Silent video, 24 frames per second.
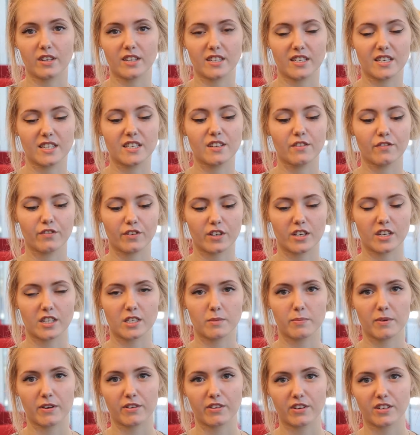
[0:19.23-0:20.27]
It's a different
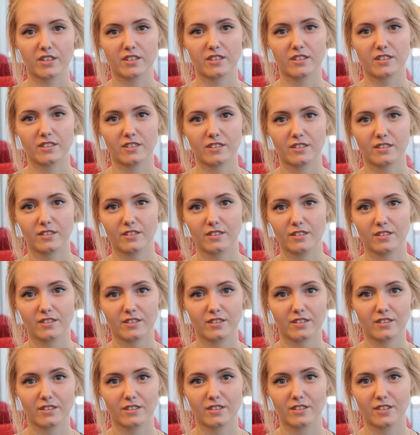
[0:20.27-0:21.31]
experience
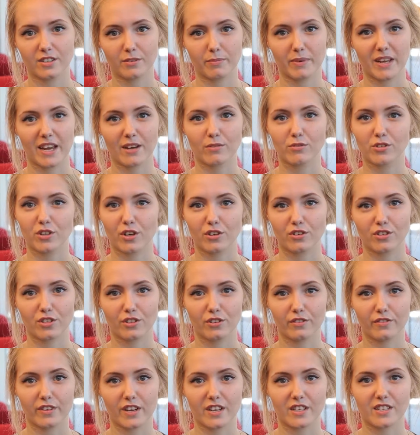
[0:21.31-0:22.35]
to be able to go to
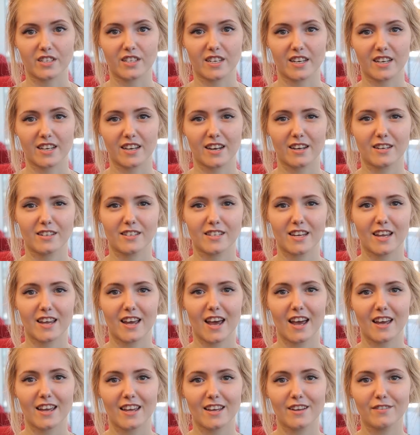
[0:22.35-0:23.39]
university and
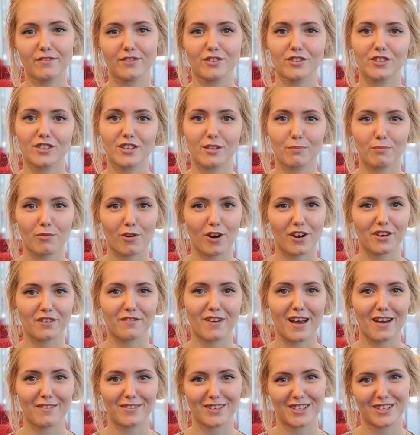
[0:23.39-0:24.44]
to even just the pride
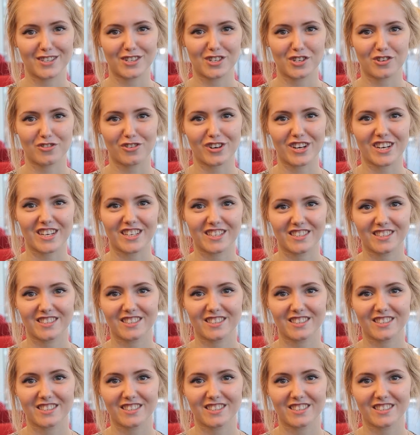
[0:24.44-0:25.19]
of having a degree.